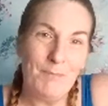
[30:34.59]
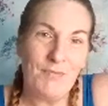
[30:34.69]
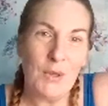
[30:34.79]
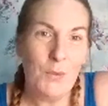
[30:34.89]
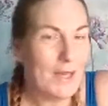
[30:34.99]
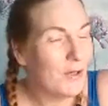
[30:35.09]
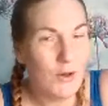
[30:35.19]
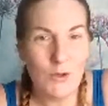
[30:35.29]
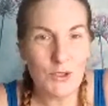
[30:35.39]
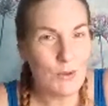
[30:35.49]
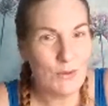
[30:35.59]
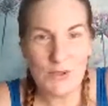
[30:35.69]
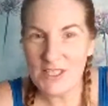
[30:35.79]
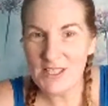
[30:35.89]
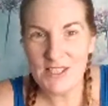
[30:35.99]
We can all do
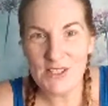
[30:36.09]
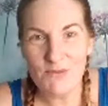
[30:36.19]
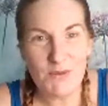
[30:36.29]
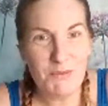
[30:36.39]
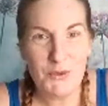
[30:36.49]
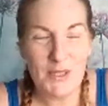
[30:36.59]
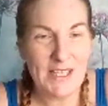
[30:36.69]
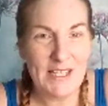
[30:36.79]
distance and remote healing.